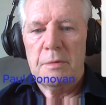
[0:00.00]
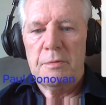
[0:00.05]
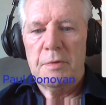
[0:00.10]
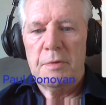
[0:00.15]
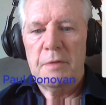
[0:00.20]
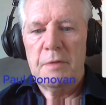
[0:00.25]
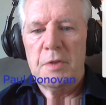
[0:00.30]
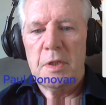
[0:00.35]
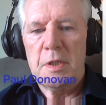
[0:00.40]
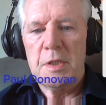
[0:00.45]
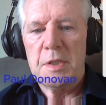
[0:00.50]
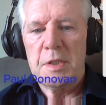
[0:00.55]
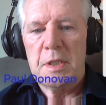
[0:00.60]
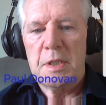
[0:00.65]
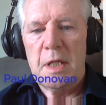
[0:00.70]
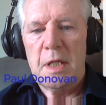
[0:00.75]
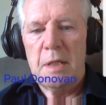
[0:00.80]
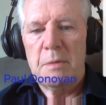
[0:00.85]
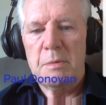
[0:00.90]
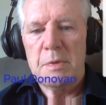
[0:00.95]
$5 a
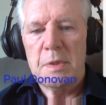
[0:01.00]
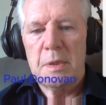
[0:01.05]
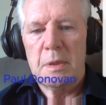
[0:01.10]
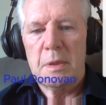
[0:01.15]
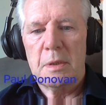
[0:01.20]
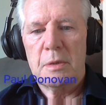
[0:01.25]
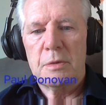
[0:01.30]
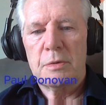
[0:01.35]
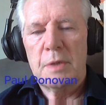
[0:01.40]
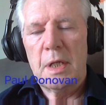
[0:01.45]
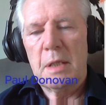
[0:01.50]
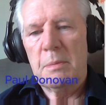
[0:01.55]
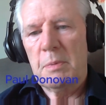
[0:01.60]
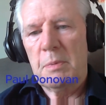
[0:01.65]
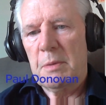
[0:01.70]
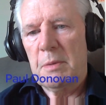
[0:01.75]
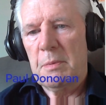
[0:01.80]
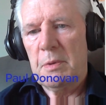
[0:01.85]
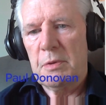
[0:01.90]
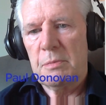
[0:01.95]
day was an
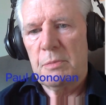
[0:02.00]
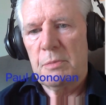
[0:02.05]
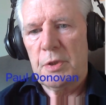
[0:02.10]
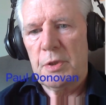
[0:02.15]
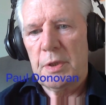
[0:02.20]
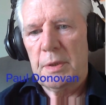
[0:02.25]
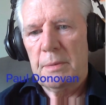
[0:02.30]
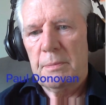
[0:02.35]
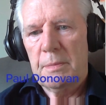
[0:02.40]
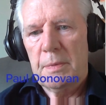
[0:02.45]
incredible amount of money.